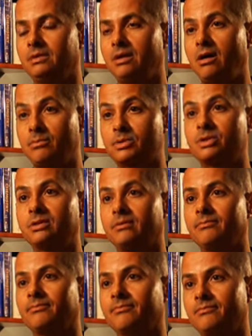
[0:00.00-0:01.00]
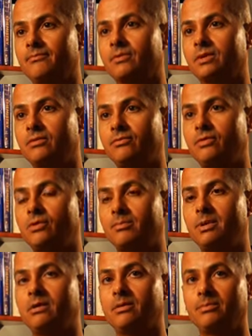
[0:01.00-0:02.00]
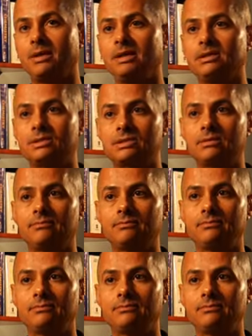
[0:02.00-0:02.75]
option for power plants.